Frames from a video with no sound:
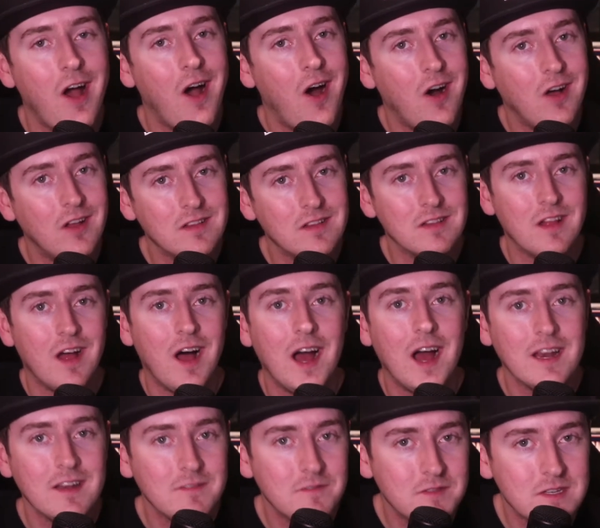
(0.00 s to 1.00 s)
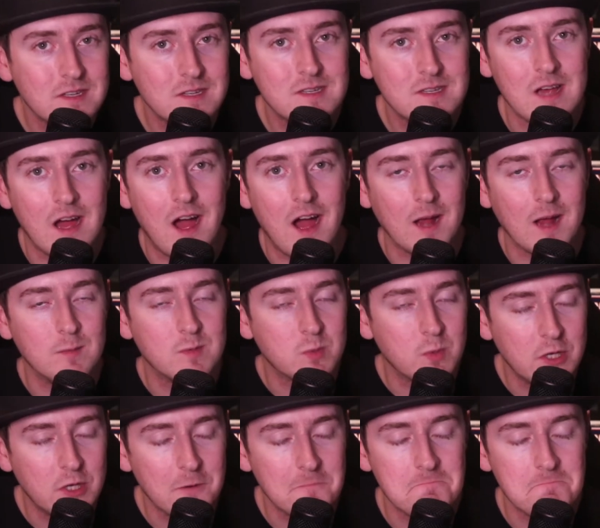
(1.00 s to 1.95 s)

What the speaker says: A lot of the times when you're